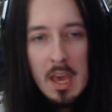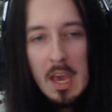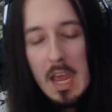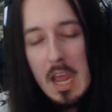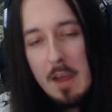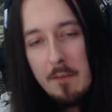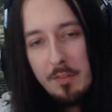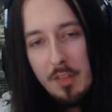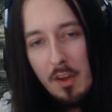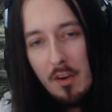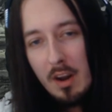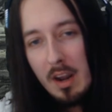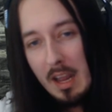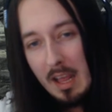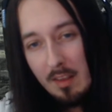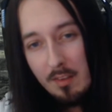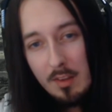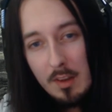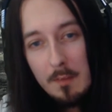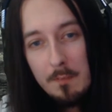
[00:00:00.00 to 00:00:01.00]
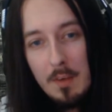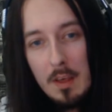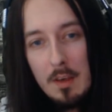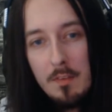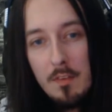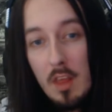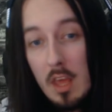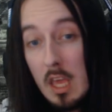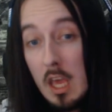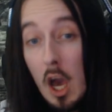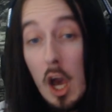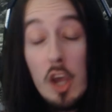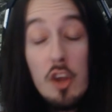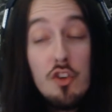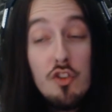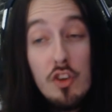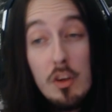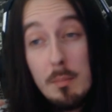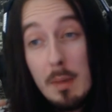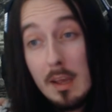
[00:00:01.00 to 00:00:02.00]
If there are less than 50, I
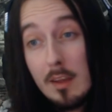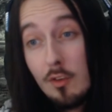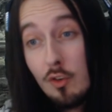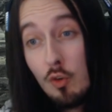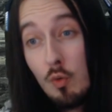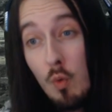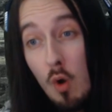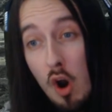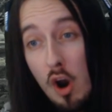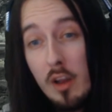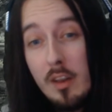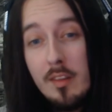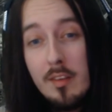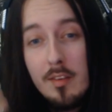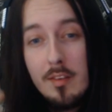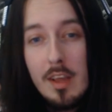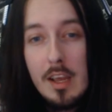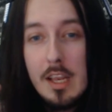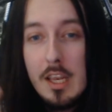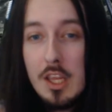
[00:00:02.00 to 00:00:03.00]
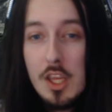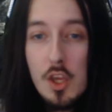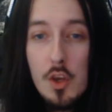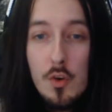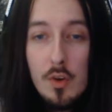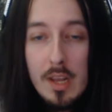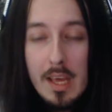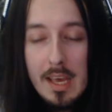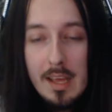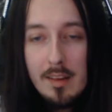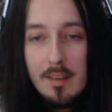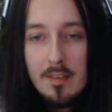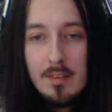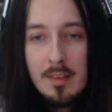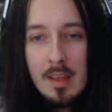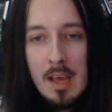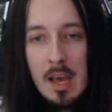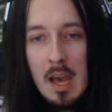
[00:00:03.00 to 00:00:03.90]
usually make squads and units